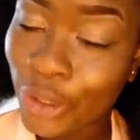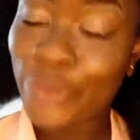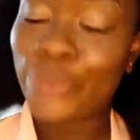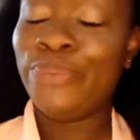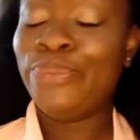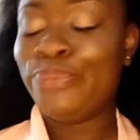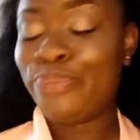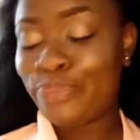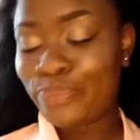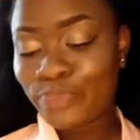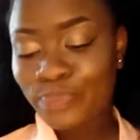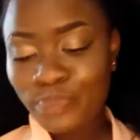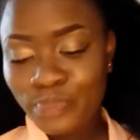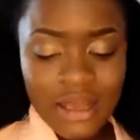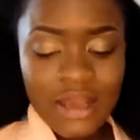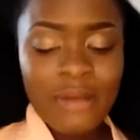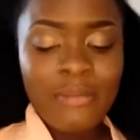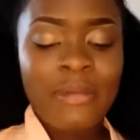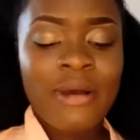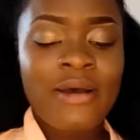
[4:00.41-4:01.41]
you.
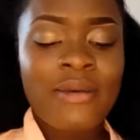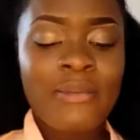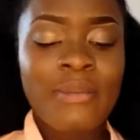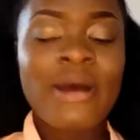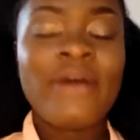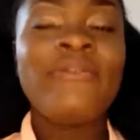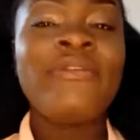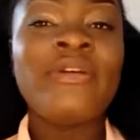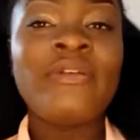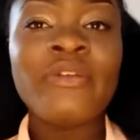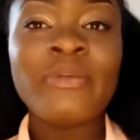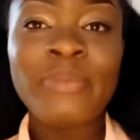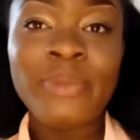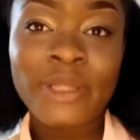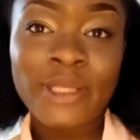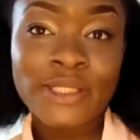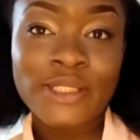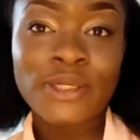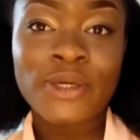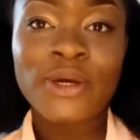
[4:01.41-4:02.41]
My favorite
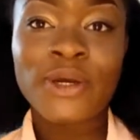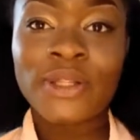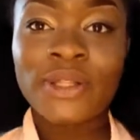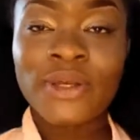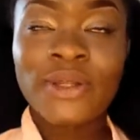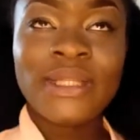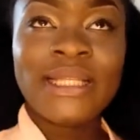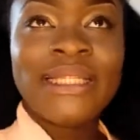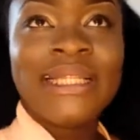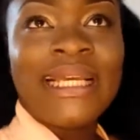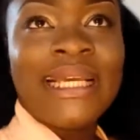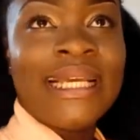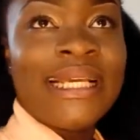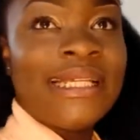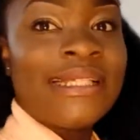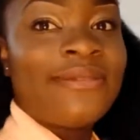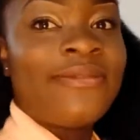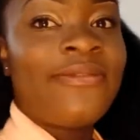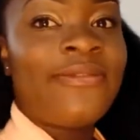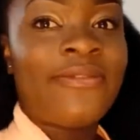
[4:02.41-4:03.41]
place to go on holiday
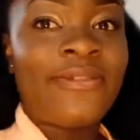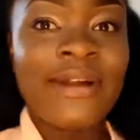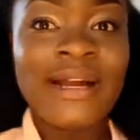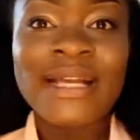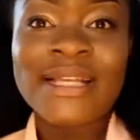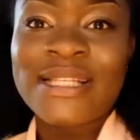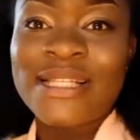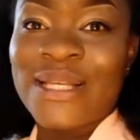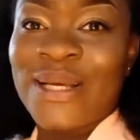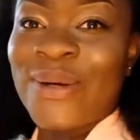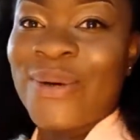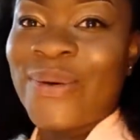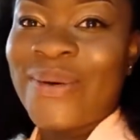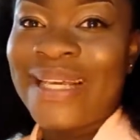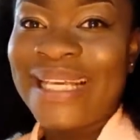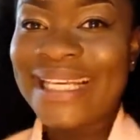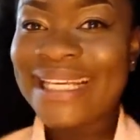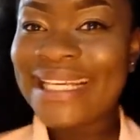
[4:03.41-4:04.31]
is France or